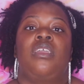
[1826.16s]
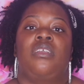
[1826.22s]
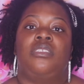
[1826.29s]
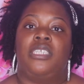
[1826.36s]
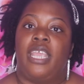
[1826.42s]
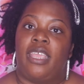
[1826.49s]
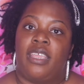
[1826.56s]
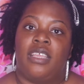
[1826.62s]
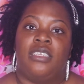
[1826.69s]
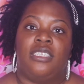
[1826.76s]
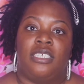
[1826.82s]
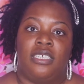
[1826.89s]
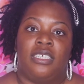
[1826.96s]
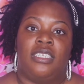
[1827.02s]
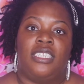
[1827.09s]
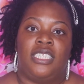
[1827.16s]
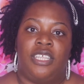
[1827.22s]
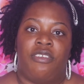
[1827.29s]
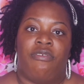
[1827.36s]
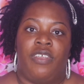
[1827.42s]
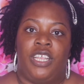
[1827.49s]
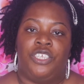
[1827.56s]
take into
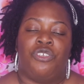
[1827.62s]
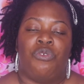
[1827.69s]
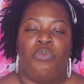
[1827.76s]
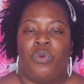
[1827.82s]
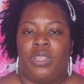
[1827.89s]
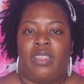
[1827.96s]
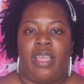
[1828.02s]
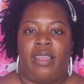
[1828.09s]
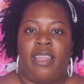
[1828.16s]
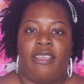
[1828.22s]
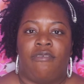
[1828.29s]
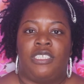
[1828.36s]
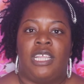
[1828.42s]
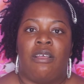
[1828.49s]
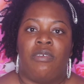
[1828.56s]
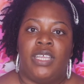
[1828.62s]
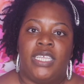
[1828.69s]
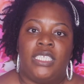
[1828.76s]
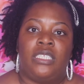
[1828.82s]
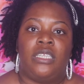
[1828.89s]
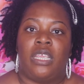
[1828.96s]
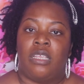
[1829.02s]
consideration what that lifestyle
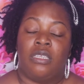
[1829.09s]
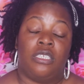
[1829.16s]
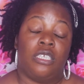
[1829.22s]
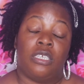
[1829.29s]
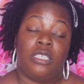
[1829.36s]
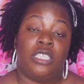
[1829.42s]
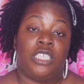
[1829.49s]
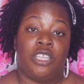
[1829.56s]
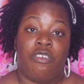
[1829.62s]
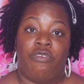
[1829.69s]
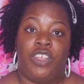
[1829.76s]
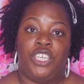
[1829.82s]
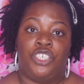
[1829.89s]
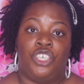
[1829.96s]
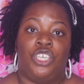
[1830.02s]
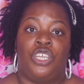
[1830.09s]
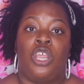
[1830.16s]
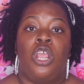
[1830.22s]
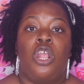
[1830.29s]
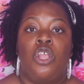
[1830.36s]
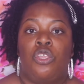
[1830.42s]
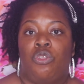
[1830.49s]
is, take into consideration
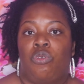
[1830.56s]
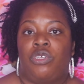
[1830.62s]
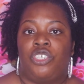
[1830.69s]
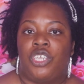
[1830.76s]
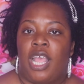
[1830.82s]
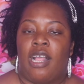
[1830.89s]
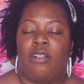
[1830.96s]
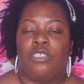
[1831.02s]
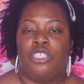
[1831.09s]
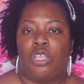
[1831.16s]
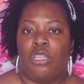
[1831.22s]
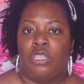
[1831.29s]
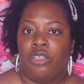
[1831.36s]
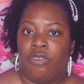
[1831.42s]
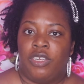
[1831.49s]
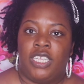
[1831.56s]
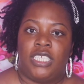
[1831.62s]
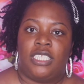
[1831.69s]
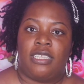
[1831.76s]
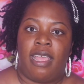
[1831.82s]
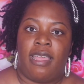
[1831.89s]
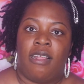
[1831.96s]
your child's learning
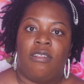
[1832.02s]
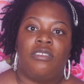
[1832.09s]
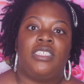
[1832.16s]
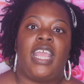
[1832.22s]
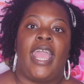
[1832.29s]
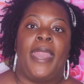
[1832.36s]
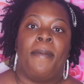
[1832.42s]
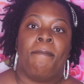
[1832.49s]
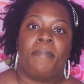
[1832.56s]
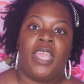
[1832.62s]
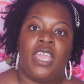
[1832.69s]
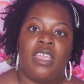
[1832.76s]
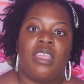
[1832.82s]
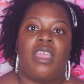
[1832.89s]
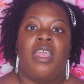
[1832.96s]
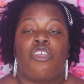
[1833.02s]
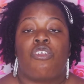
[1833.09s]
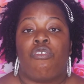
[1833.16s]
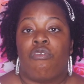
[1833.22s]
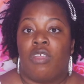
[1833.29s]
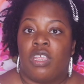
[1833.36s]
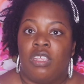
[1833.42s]
styles, and pick
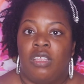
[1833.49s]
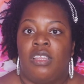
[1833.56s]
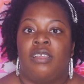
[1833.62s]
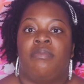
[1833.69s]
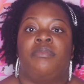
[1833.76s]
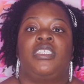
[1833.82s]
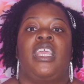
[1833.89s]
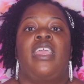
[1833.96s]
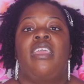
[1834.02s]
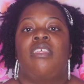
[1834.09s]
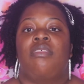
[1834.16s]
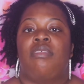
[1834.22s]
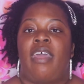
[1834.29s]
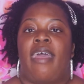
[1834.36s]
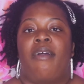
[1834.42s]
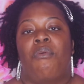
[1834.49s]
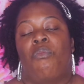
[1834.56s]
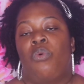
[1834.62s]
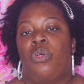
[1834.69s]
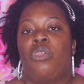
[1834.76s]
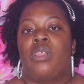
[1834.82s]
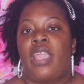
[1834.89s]
curriculums that
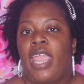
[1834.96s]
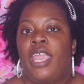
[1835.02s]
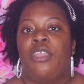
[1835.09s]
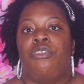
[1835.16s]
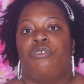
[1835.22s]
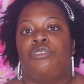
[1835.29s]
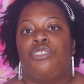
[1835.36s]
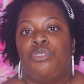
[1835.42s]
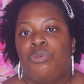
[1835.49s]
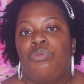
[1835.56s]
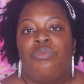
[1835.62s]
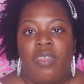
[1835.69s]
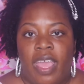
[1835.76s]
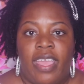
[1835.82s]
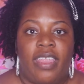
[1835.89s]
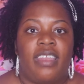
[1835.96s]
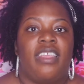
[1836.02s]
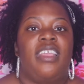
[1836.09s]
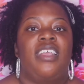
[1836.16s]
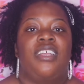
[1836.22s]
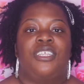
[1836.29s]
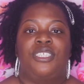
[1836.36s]
will cater to that.
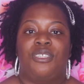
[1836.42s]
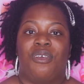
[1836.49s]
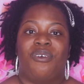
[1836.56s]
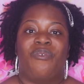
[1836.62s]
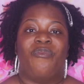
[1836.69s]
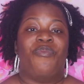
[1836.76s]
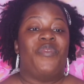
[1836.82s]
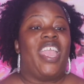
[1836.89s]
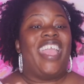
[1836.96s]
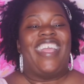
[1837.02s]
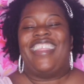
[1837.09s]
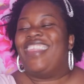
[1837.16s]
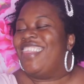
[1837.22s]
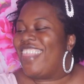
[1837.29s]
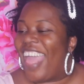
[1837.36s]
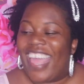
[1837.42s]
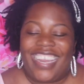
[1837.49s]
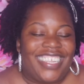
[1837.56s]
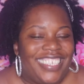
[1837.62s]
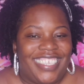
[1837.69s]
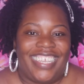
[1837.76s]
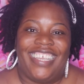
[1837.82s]
So that
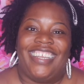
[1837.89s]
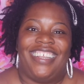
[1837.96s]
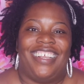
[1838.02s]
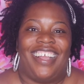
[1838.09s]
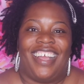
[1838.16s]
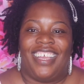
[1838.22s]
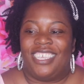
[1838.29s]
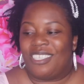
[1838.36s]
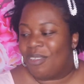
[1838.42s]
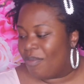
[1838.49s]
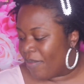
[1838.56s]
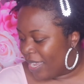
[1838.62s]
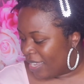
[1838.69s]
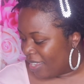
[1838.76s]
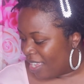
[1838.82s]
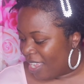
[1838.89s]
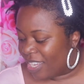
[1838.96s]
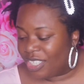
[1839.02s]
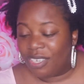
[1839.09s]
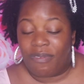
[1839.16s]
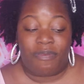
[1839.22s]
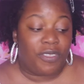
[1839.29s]
is it, guys. Oh my
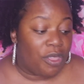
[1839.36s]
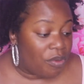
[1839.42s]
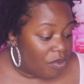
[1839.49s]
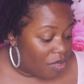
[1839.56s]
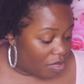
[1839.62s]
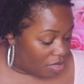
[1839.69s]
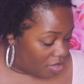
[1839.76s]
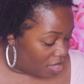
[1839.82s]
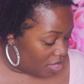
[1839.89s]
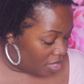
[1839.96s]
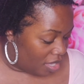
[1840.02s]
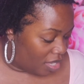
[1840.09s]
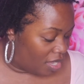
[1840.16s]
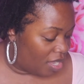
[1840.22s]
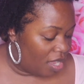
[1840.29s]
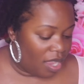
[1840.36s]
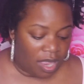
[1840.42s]
gosh, if you see,